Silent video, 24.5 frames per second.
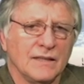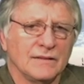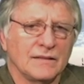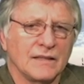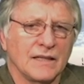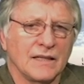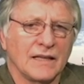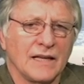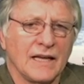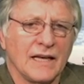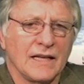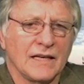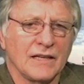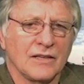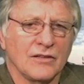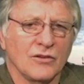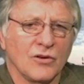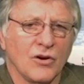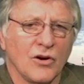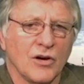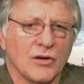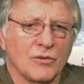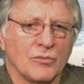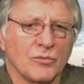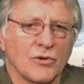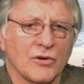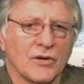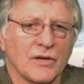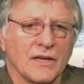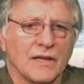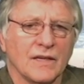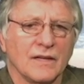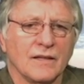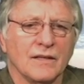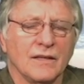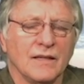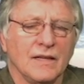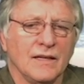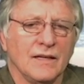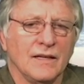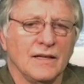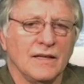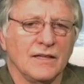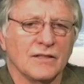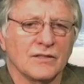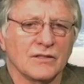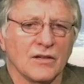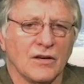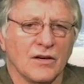Dedicated and hardworking,
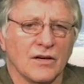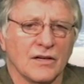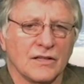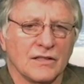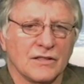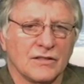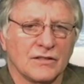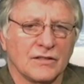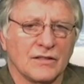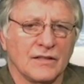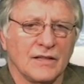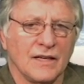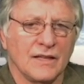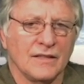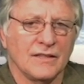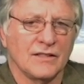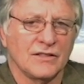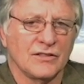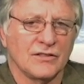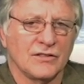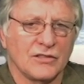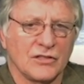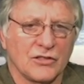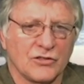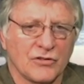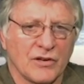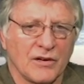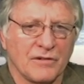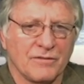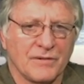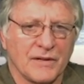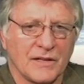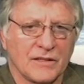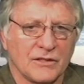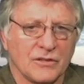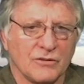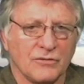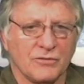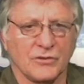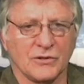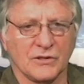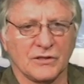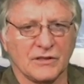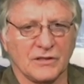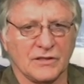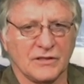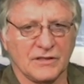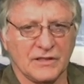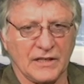he is honest, and this is the trifecta for
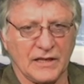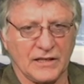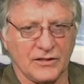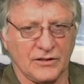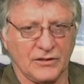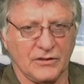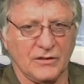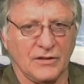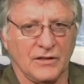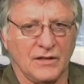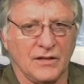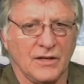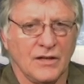success